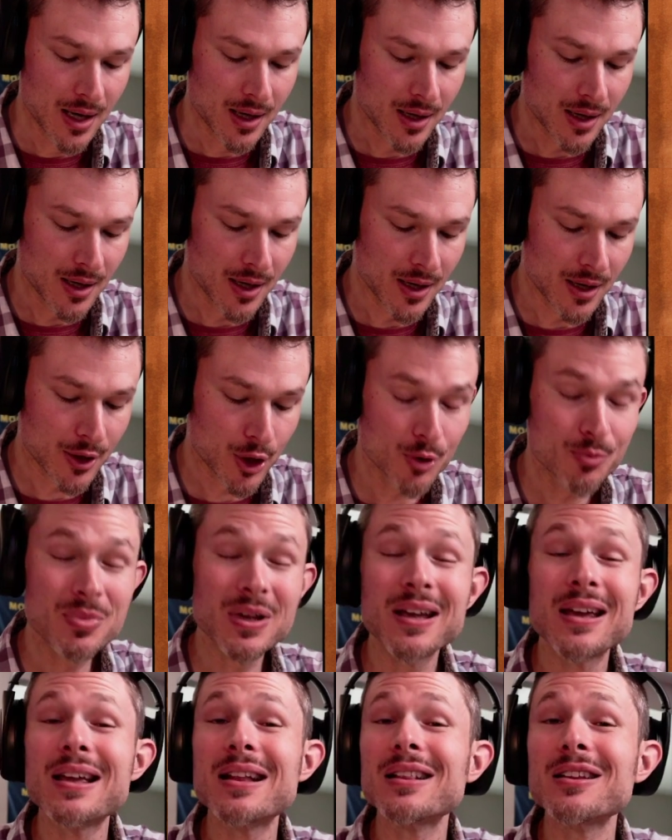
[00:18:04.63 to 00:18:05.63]
It
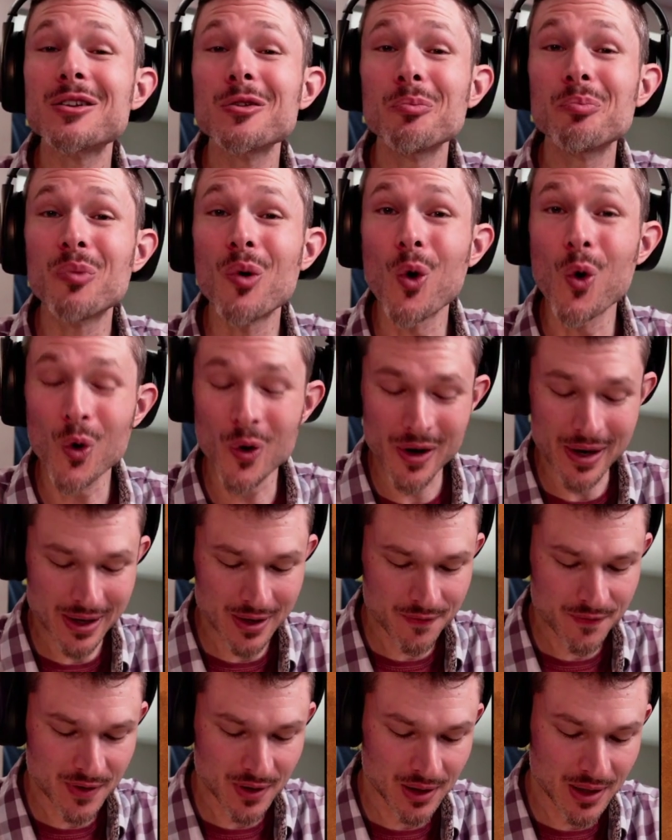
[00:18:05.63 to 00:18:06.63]
could get a little boring,
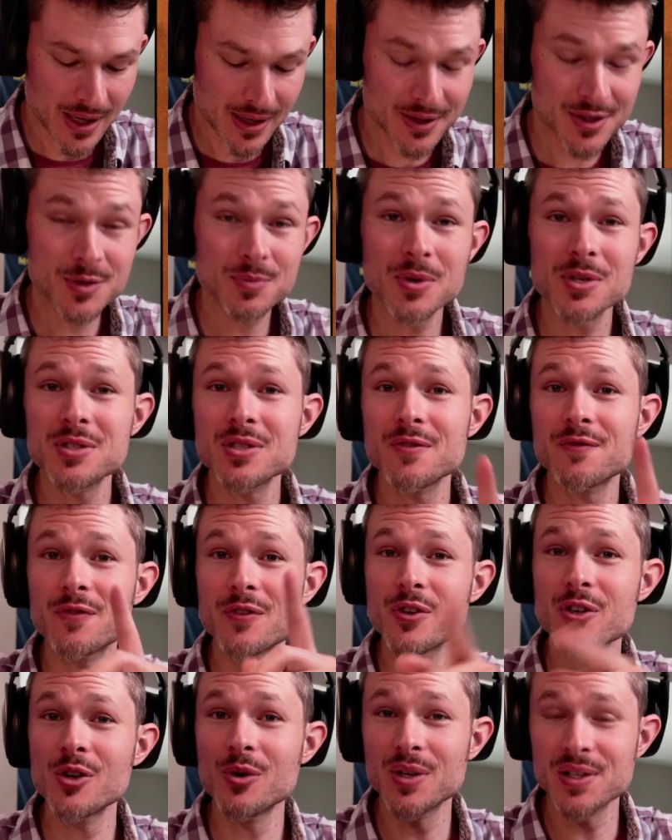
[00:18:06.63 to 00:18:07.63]
if you like. Especially
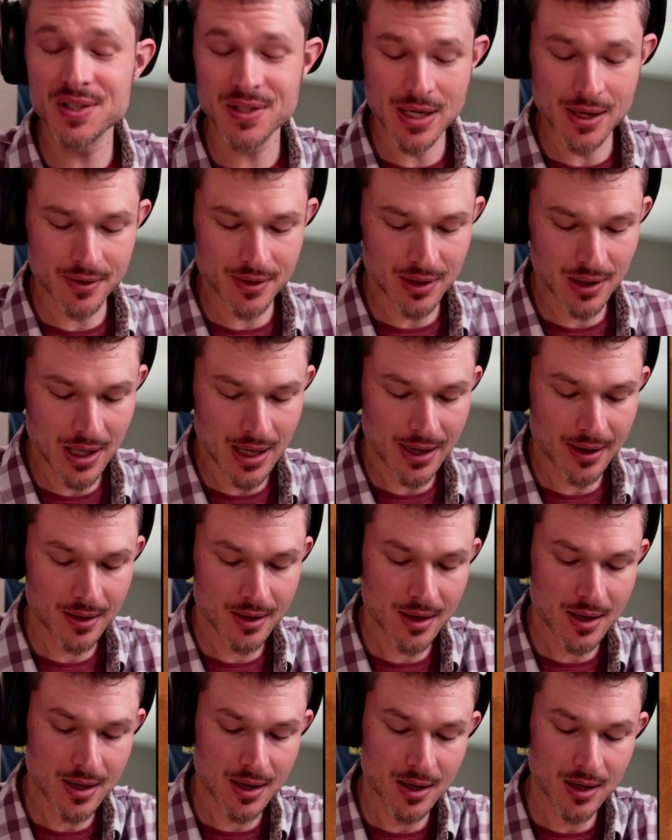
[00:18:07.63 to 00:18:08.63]
for you, it sounded like.
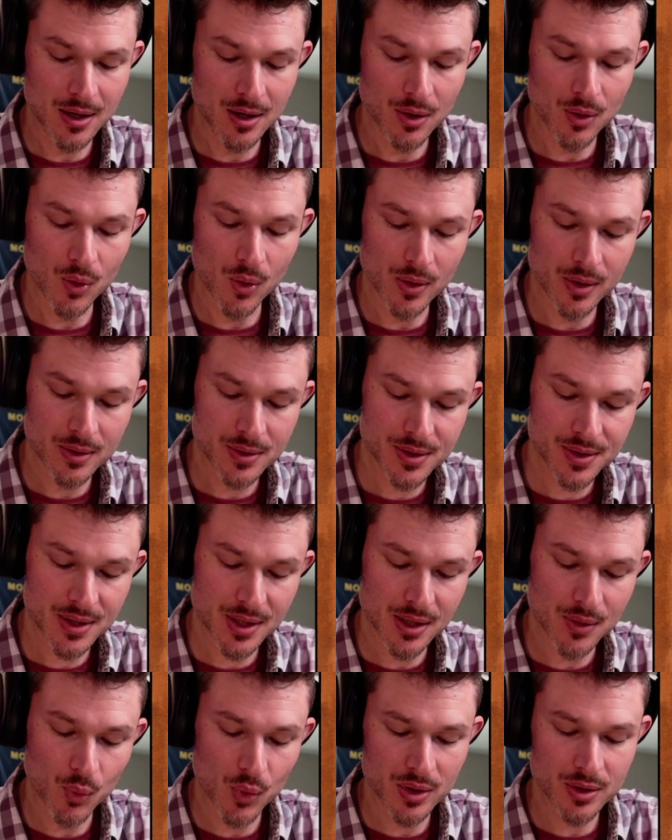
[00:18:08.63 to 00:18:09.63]

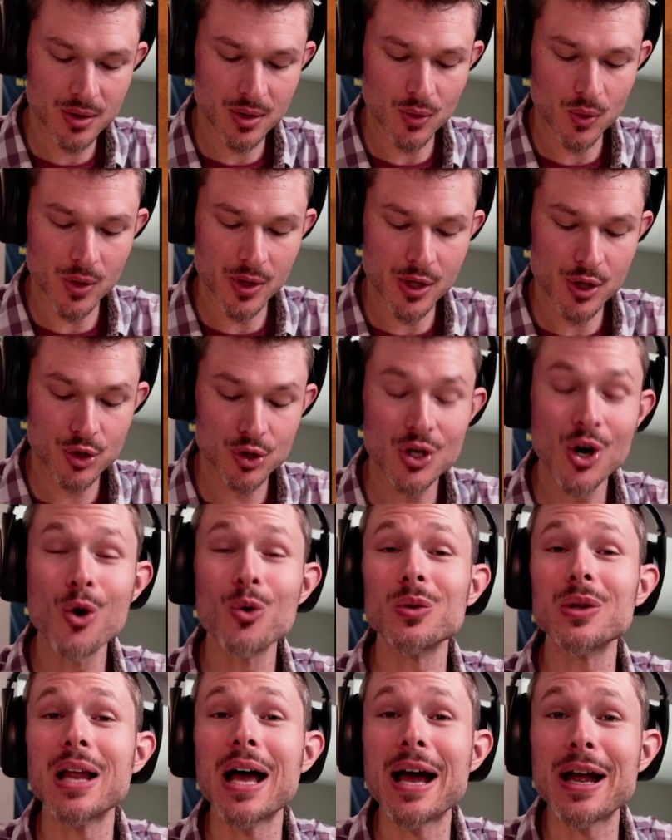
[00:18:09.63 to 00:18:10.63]
You
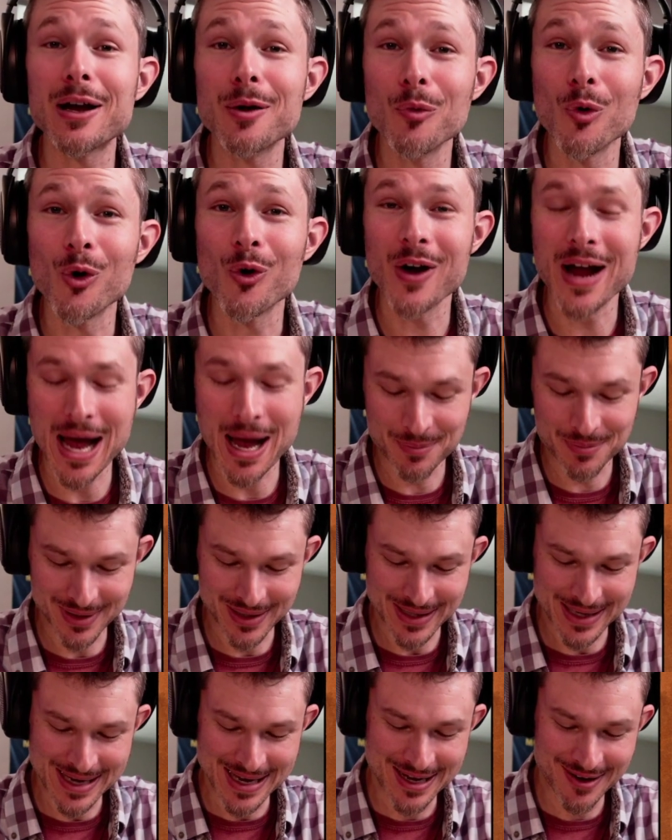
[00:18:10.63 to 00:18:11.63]
don't like more
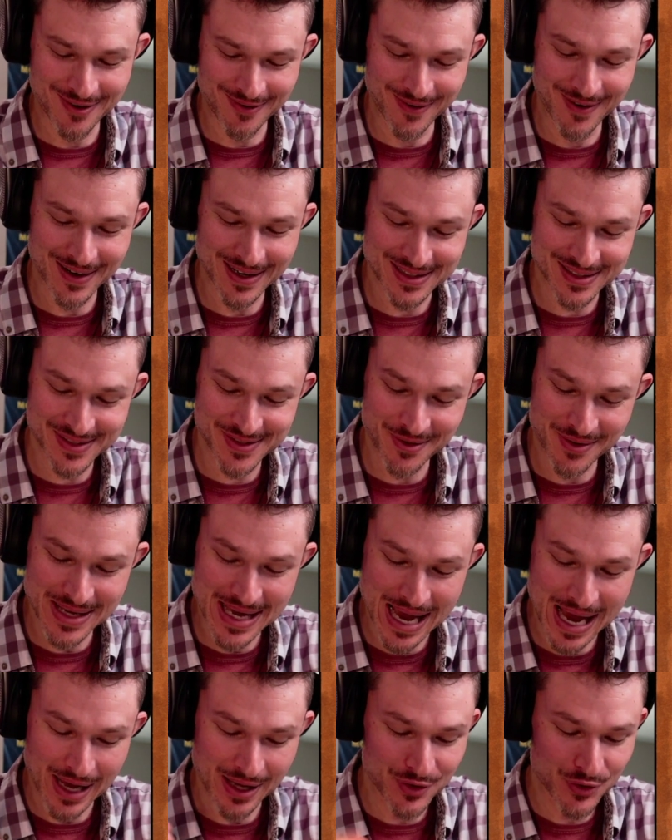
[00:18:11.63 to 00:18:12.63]
aptly. All right, so
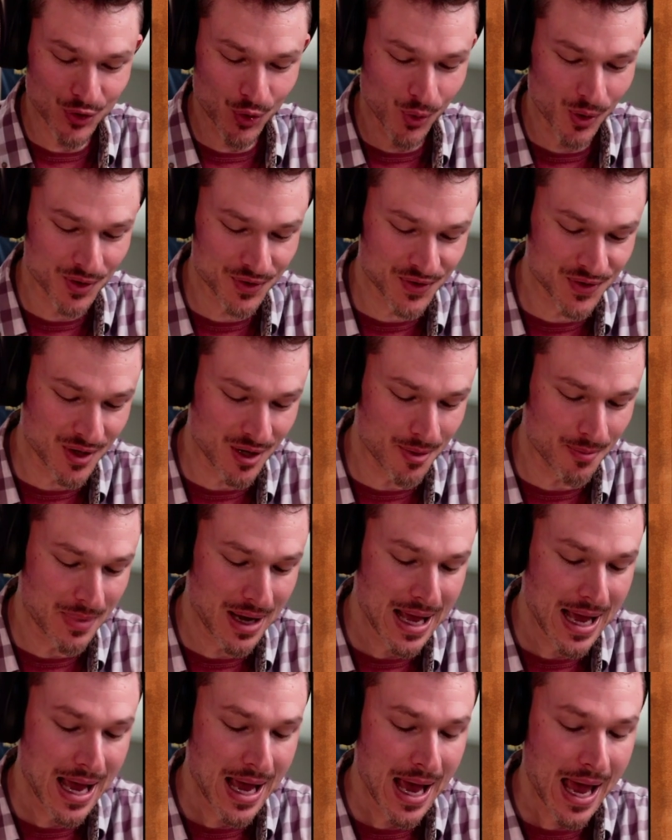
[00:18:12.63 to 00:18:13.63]
yeah, endure some
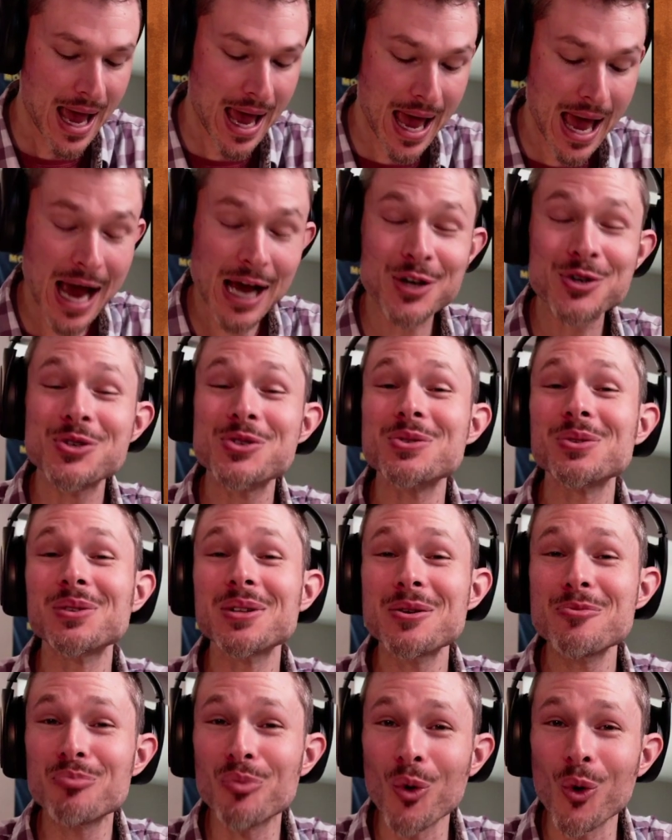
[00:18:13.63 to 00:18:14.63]

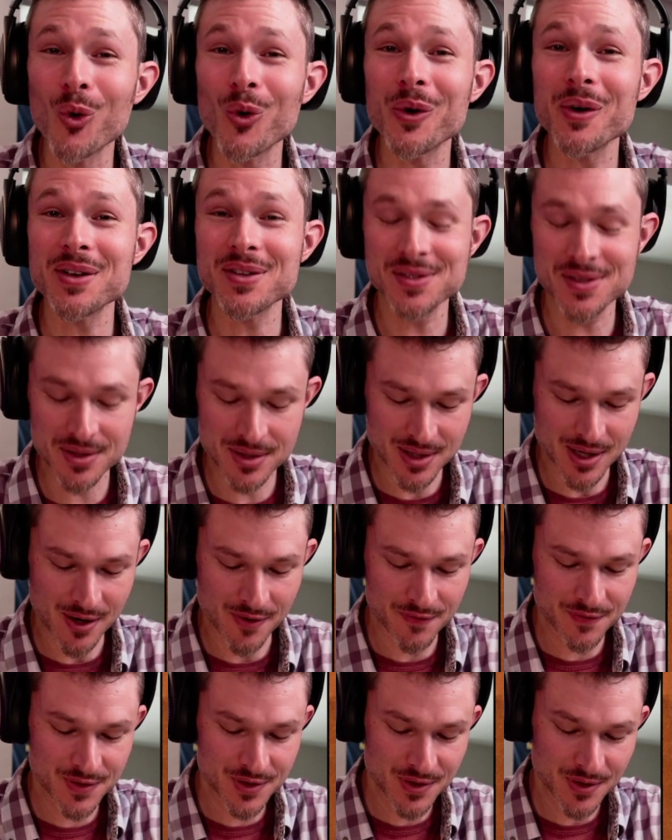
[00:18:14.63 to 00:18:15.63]
actually boring
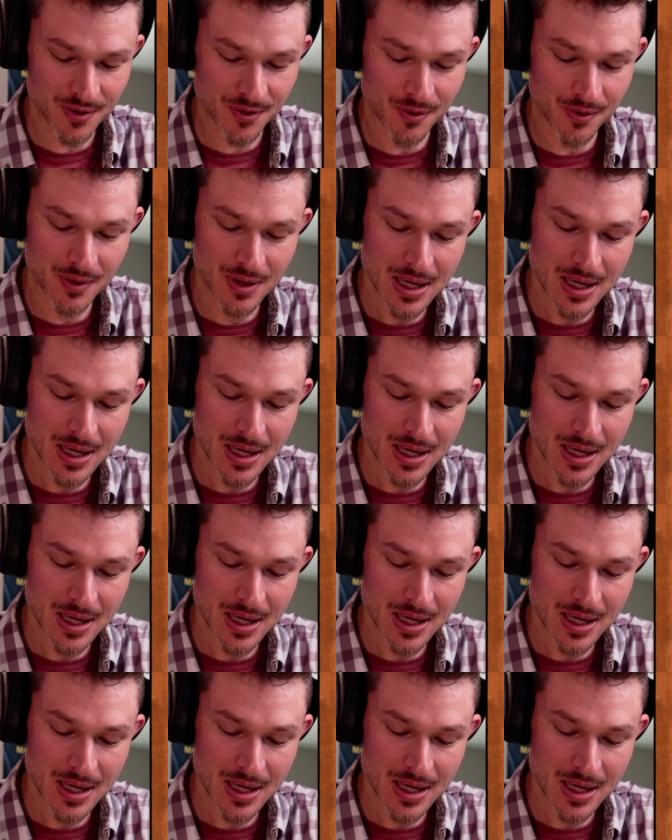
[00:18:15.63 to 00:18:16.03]
stuff, too.